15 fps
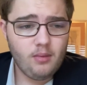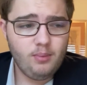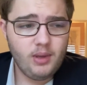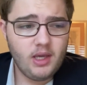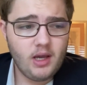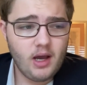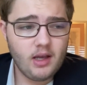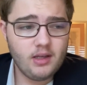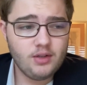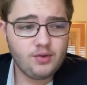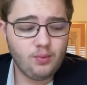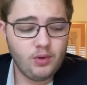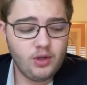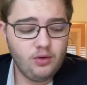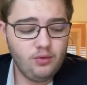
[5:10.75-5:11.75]
because
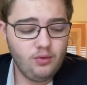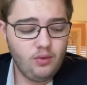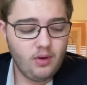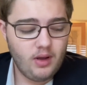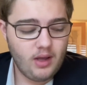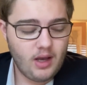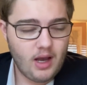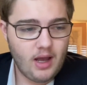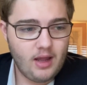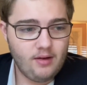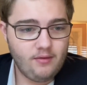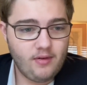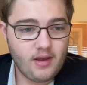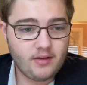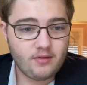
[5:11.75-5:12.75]
when you
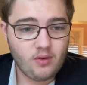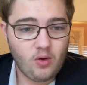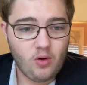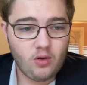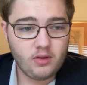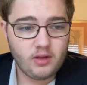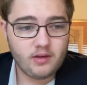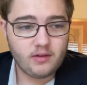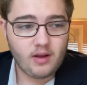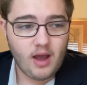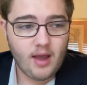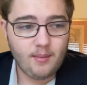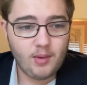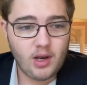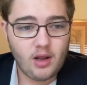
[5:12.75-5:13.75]
invest all this
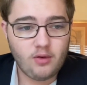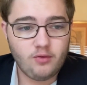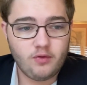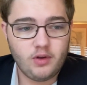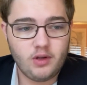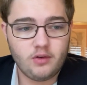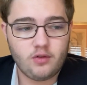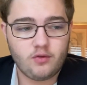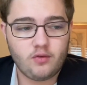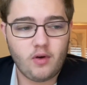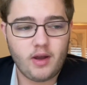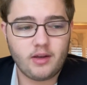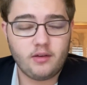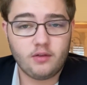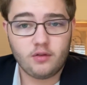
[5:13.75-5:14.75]
time and energy into
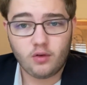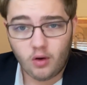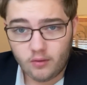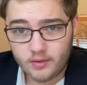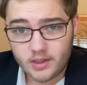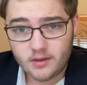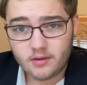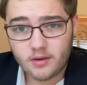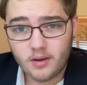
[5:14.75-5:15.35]
trying to solve it,